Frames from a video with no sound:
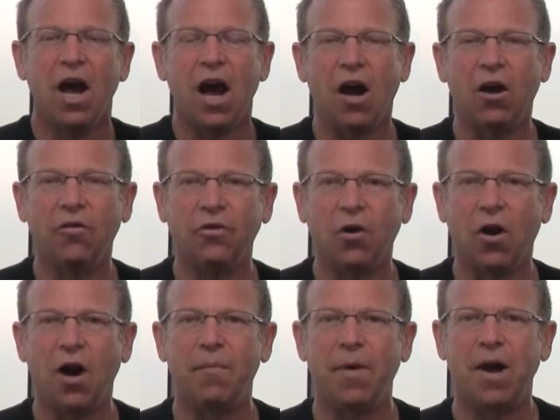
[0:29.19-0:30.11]
Also,
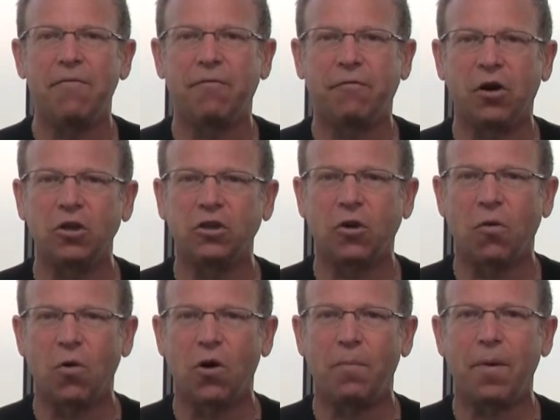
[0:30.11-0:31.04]
on my first
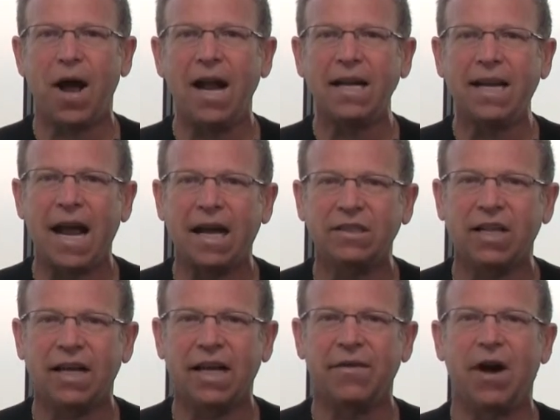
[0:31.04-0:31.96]
quarter
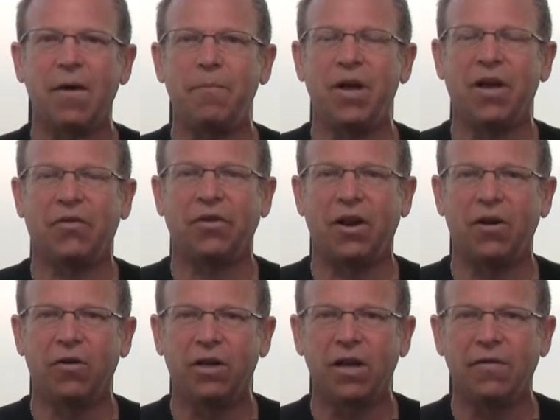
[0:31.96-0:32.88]
podcast, I give out picks that I
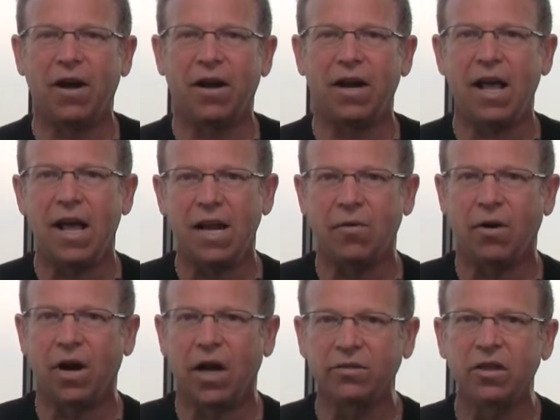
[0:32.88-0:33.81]
don't give out
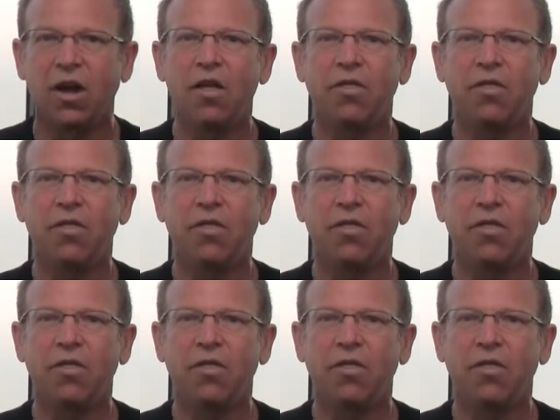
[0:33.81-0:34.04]
anywhere else.